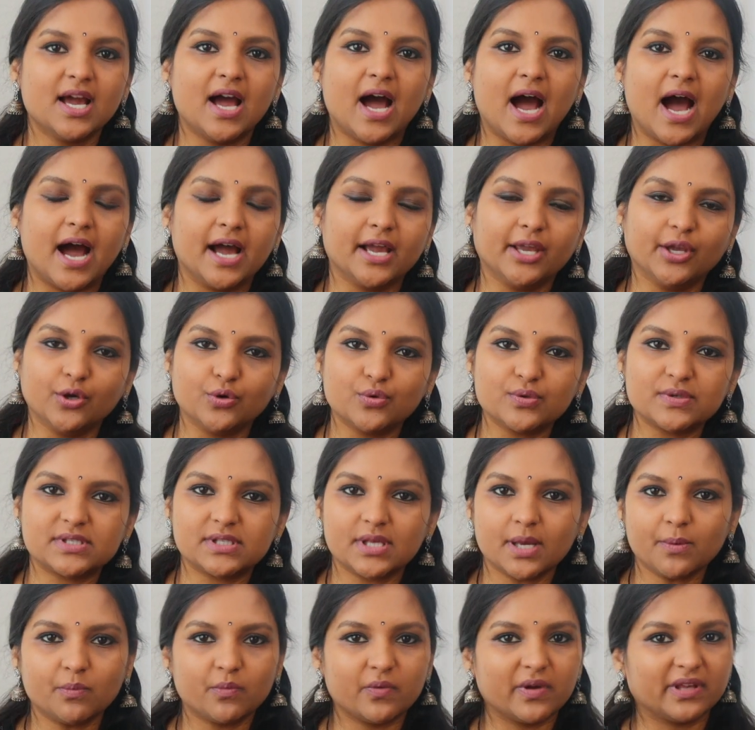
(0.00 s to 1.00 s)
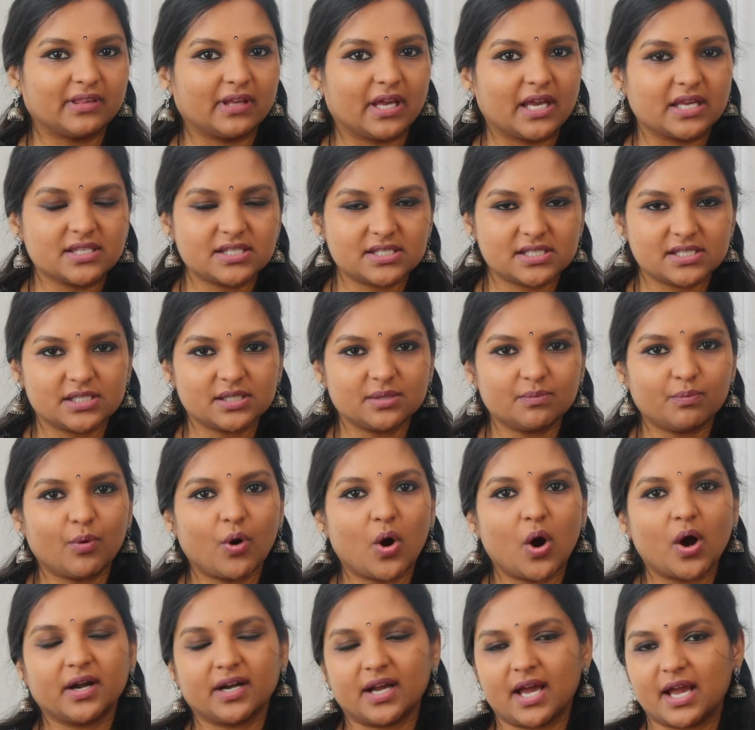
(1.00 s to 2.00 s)
I use them with Instant
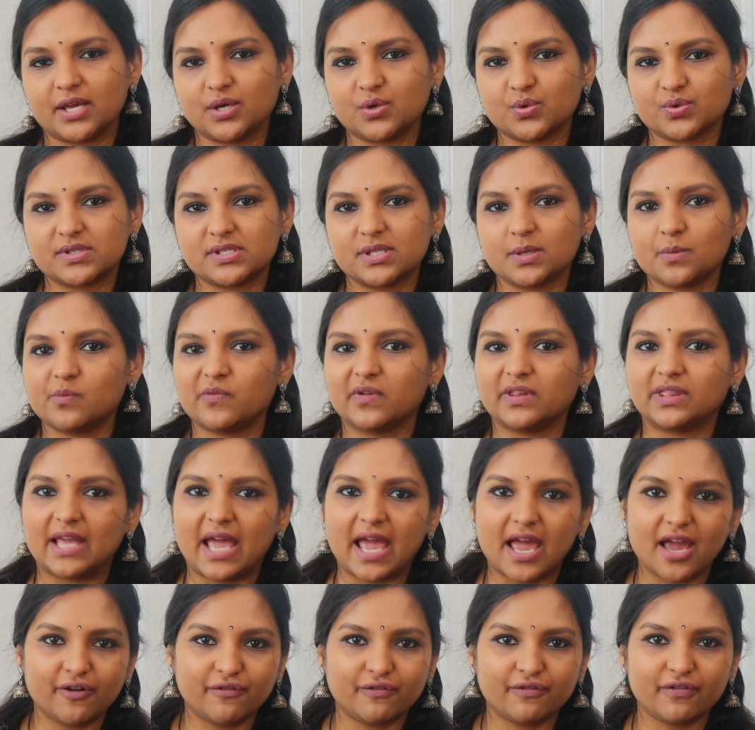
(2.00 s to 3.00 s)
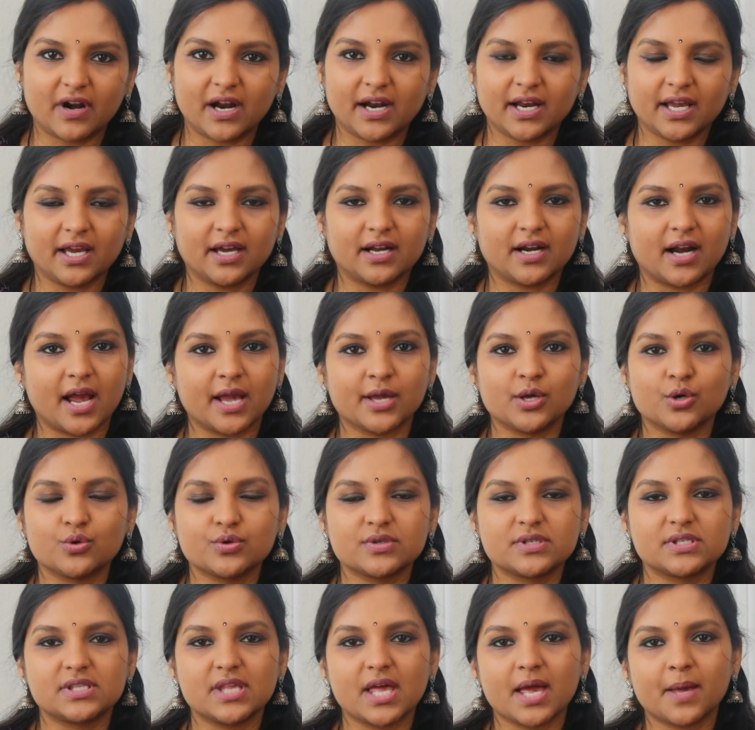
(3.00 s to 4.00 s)
Pot, I use them with air fryer, I
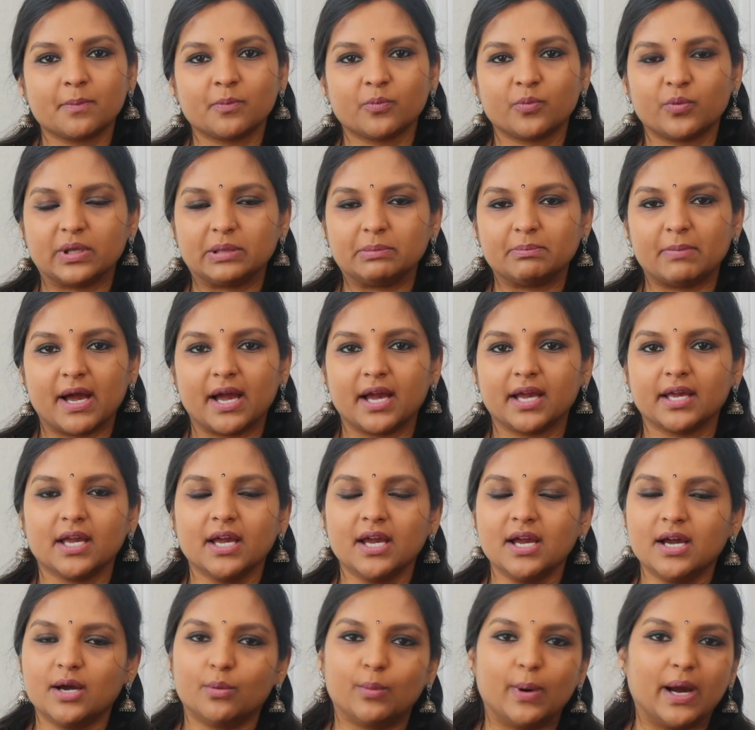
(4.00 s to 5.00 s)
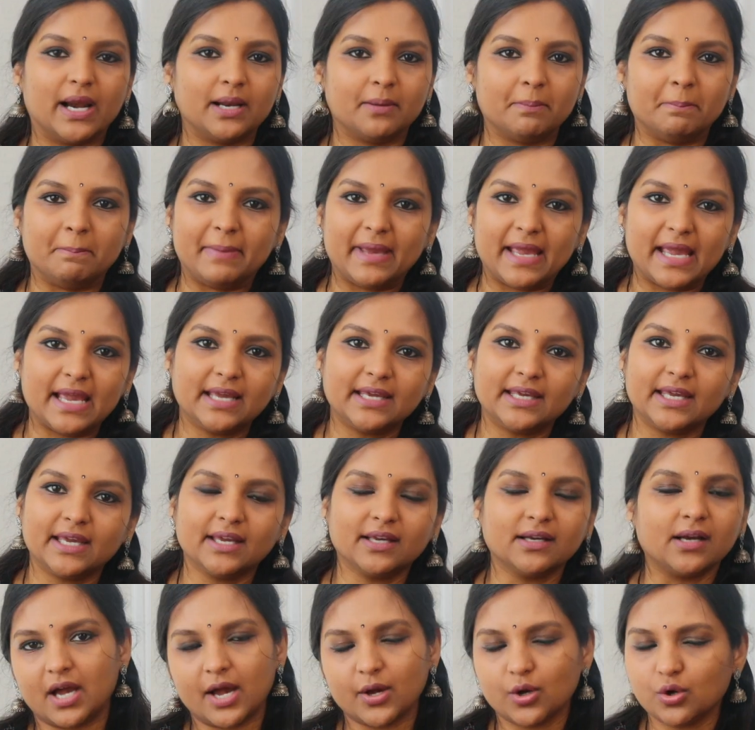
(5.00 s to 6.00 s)
use them with while I'm
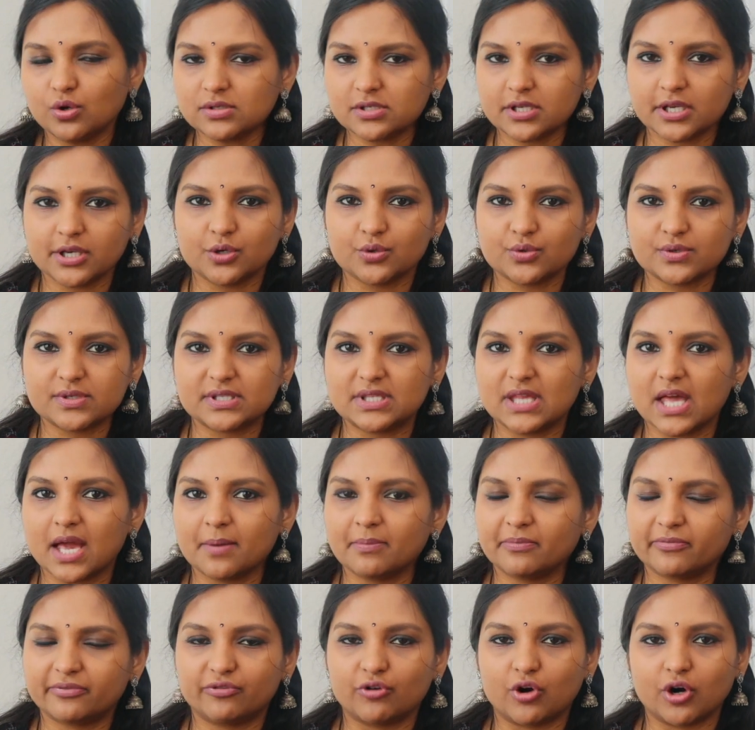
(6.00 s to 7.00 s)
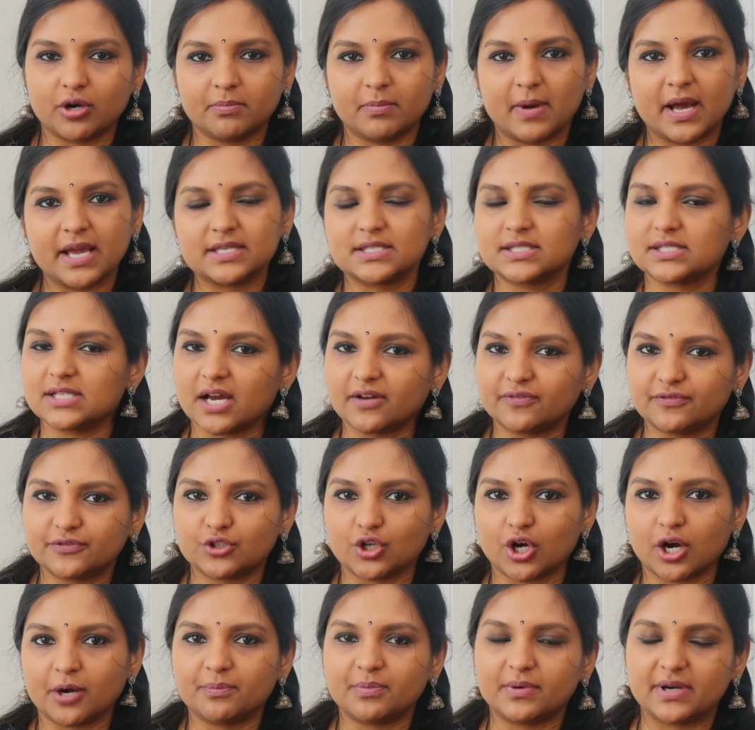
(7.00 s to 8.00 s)
baking. I also use them for my stuffed
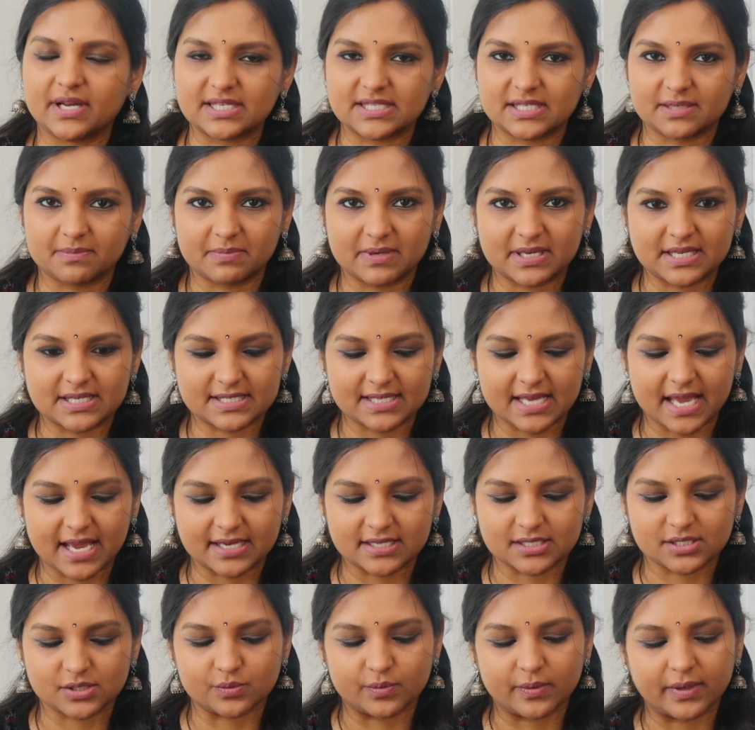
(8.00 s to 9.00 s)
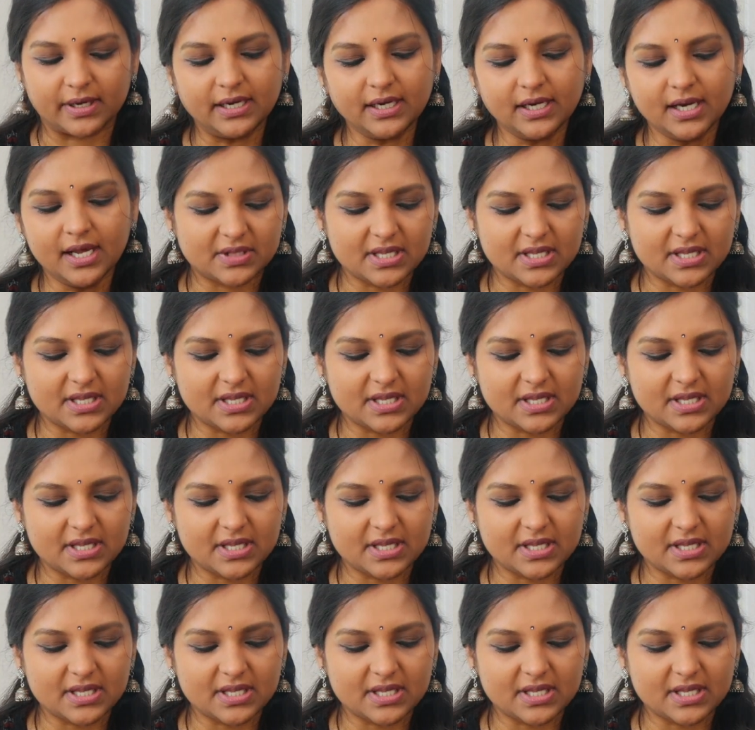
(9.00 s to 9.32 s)
top recipes as well.